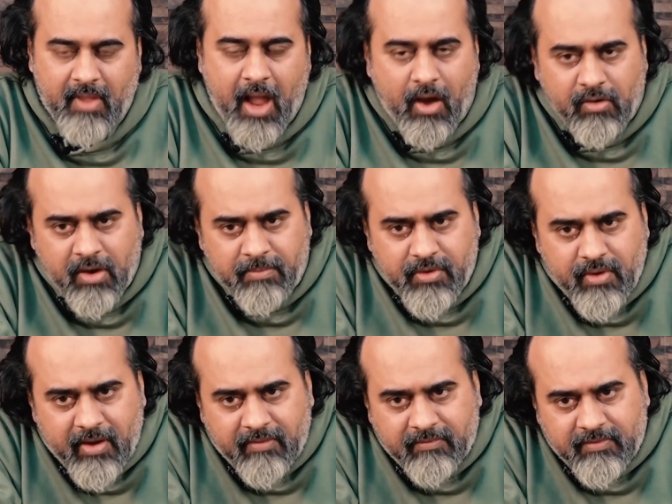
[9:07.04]
How come you
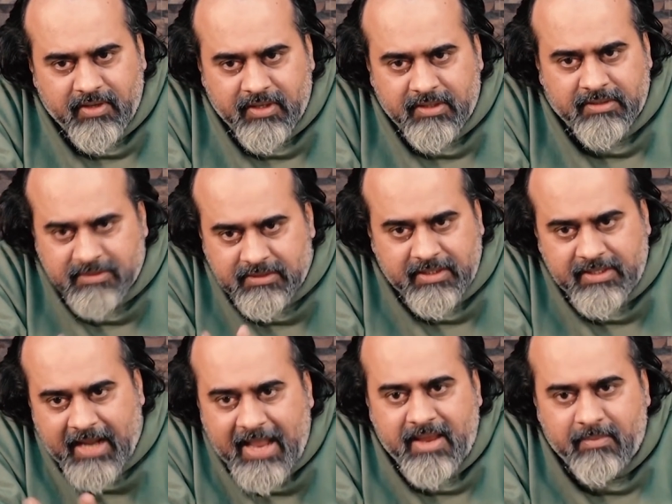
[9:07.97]
have the, the
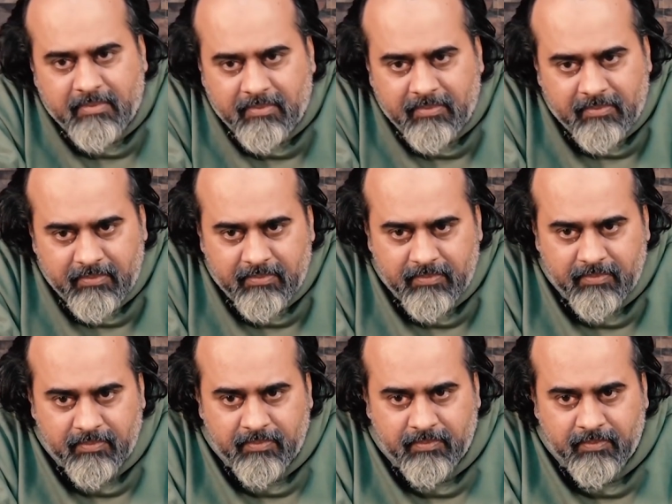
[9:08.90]
time?
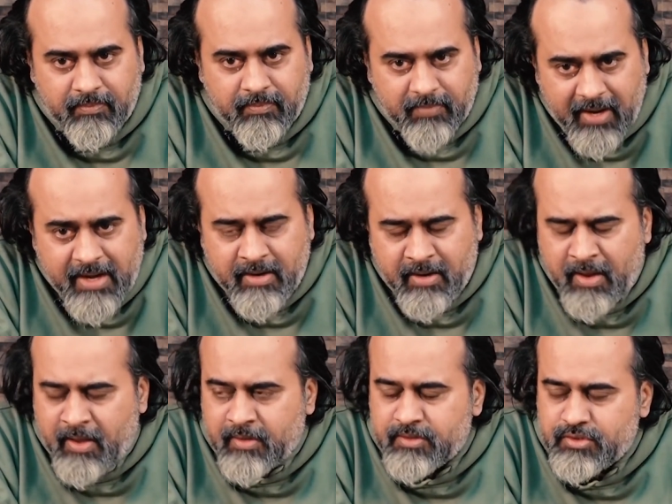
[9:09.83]
Right?
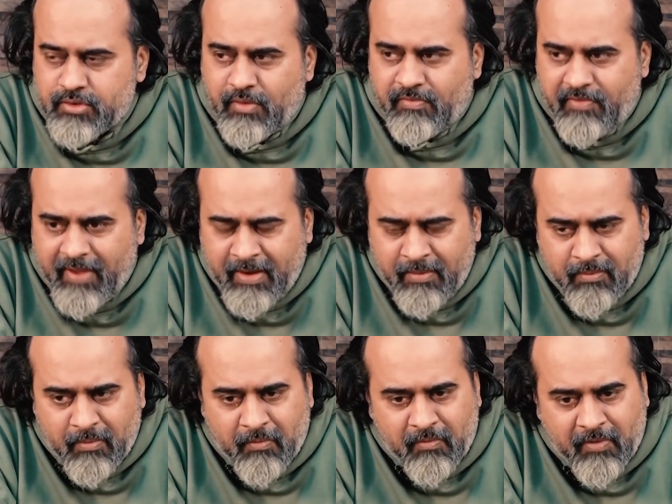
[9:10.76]
So,
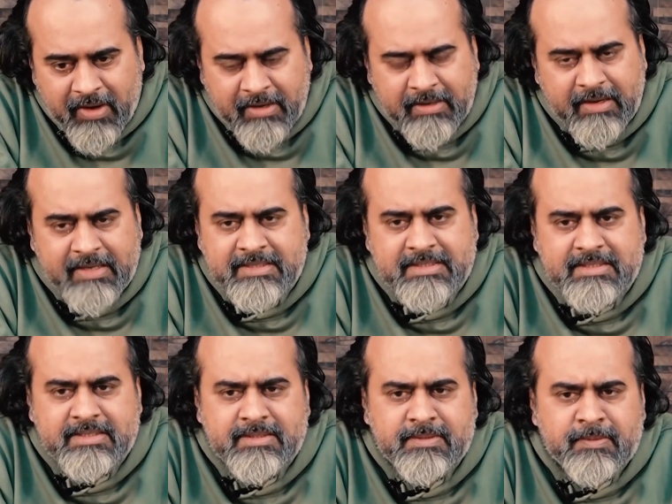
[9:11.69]
when one
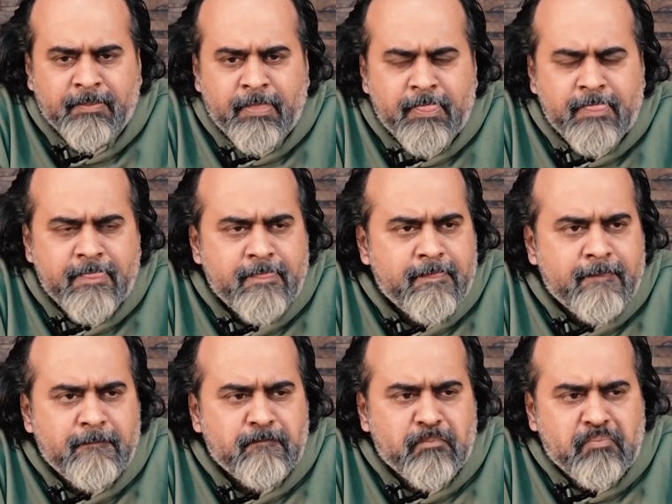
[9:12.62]
is
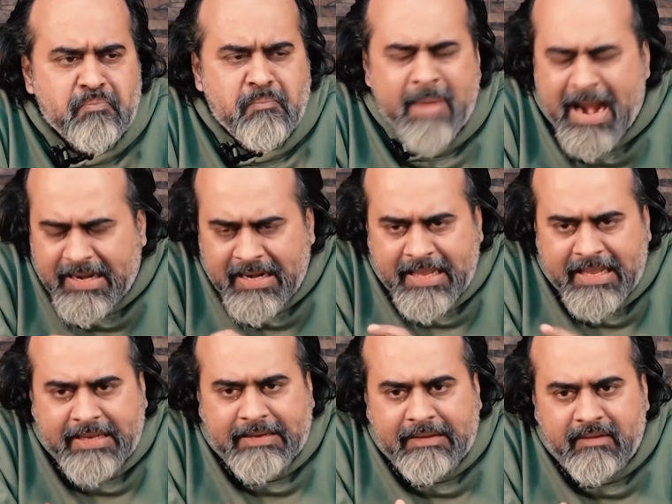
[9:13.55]

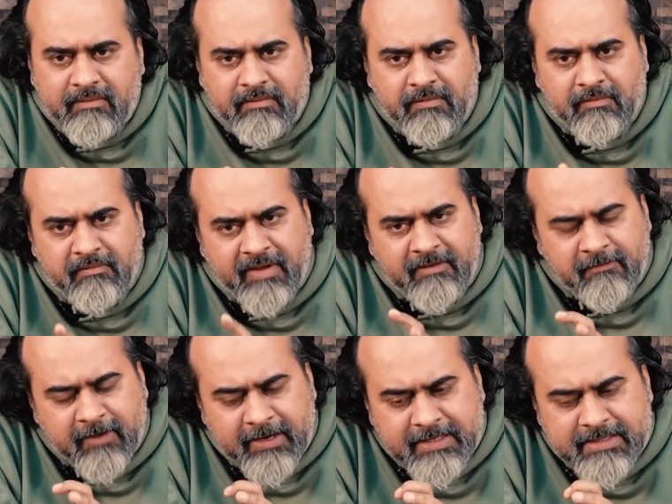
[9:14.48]
madly in love,
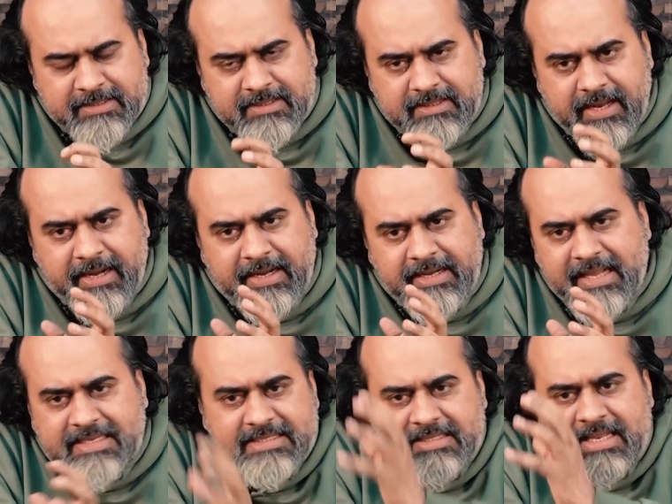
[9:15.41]
when one is
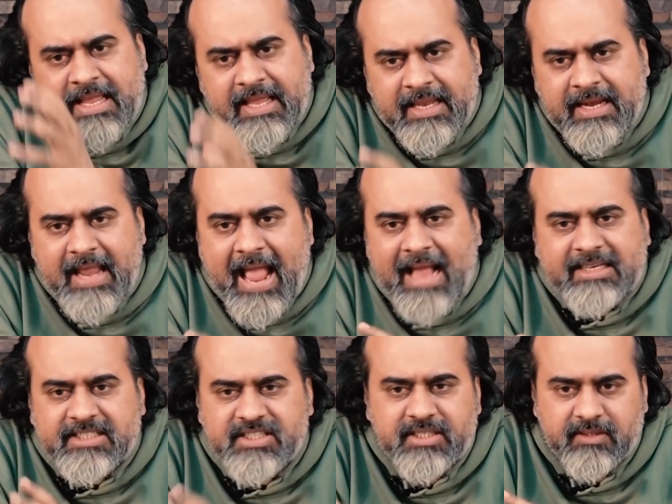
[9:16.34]
intensely in
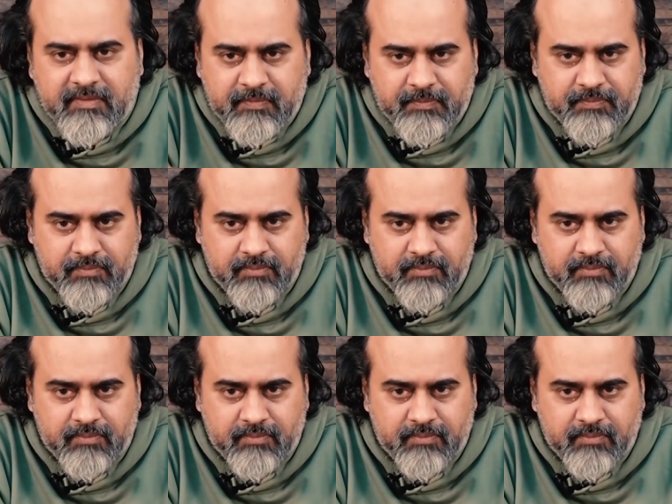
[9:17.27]
action,